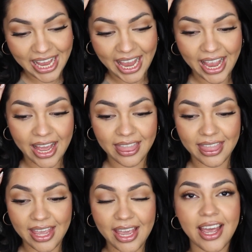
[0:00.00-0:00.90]
say, I
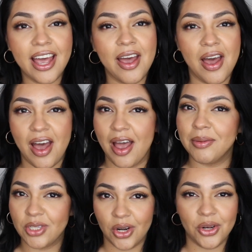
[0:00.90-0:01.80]
think
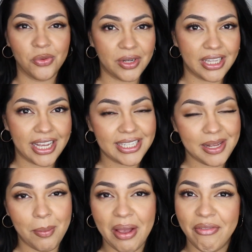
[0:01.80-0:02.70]
I'm starting to realize
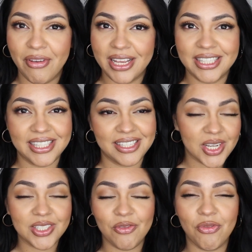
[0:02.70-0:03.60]
that my face
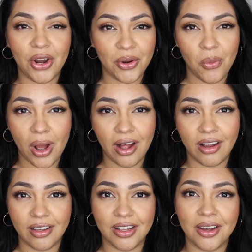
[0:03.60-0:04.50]
does very
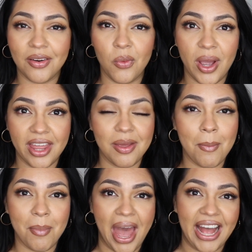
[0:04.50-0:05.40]
well with
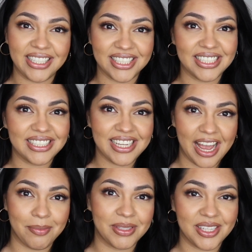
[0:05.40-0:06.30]
matte
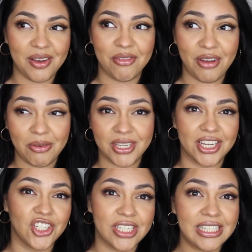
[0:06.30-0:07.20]
types of
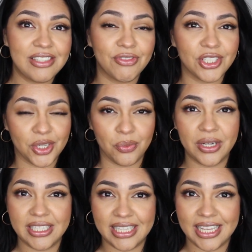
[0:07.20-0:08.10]
foundations. For some
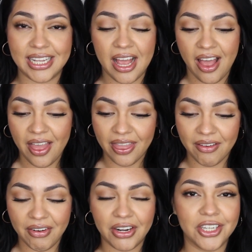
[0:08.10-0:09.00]
reason,
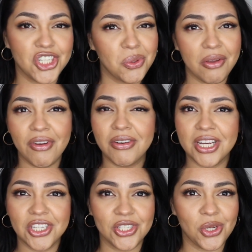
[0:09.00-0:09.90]
the very dewy
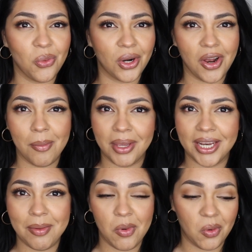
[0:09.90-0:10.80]
foundations don't work on me
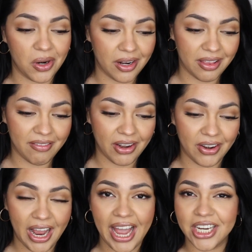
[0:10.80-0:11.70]
anymore. The
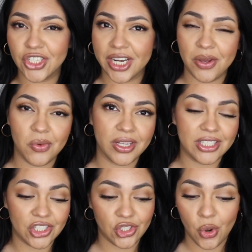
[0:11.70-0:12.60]
very hydrating
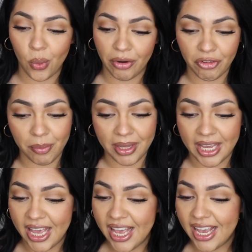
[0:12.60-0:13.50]
ones just don't work for
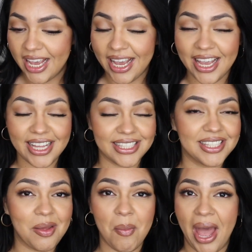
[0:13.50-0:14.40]
me.
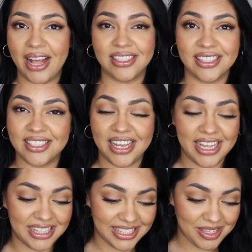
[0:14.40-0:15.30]
It's the mattes.
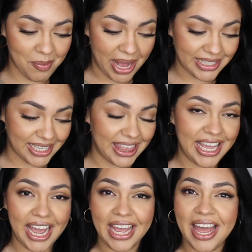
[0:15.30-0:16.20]
It's the mattes. I
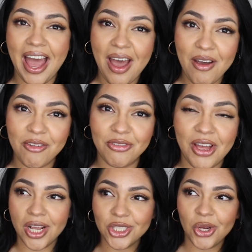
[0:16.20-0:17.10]
think I have
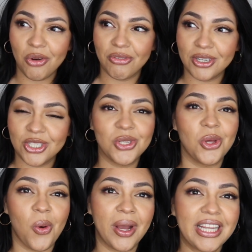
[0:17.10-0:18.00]
crossed over to
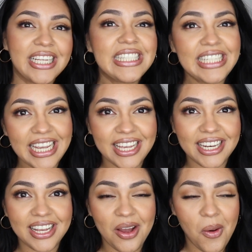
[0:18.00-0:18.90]
the oily
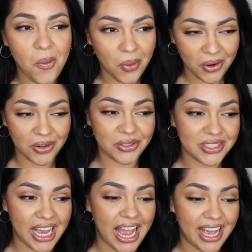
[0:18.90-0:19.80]
skin
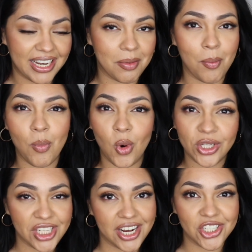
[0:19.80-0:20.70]
world and
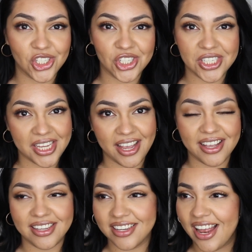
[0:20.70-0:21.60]
more texture
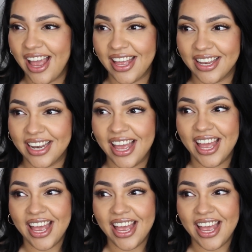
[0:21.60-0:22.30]
skin, and